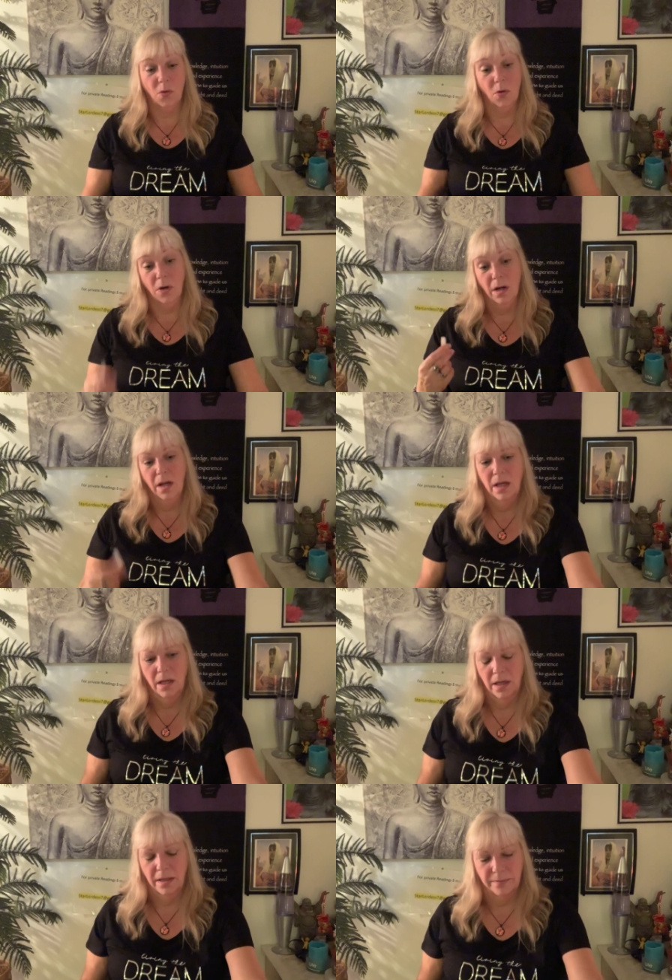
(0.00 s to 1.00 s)
or
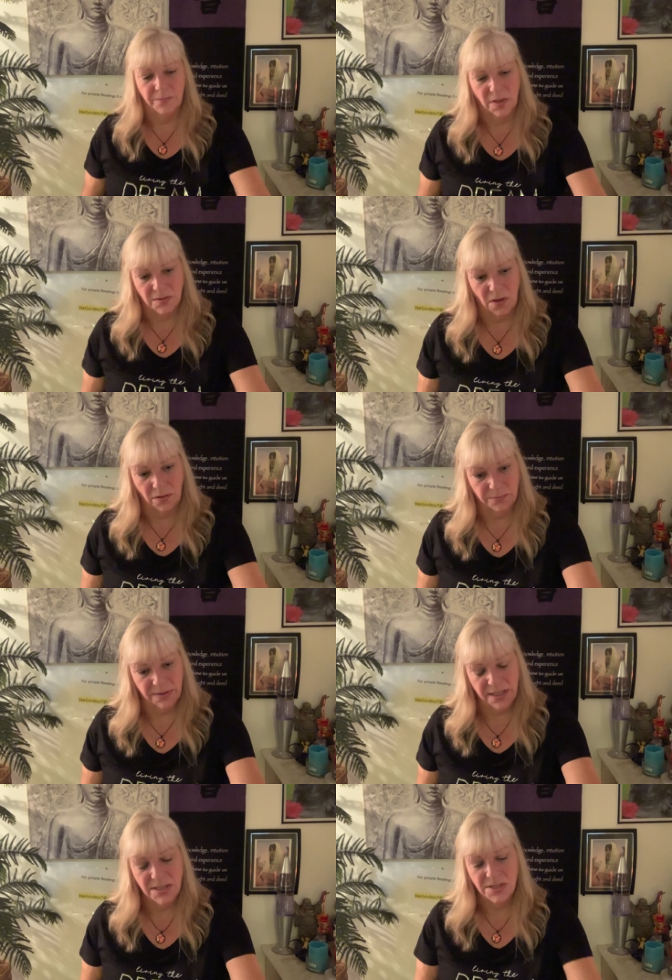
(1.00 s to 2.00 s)
um, a solid
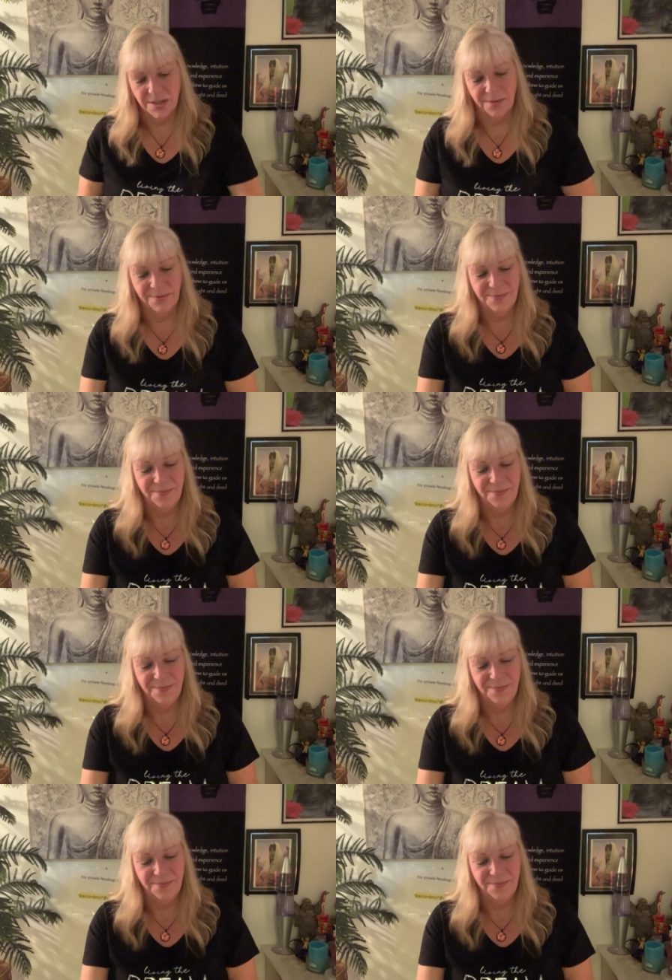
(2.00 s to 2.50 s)
relationship.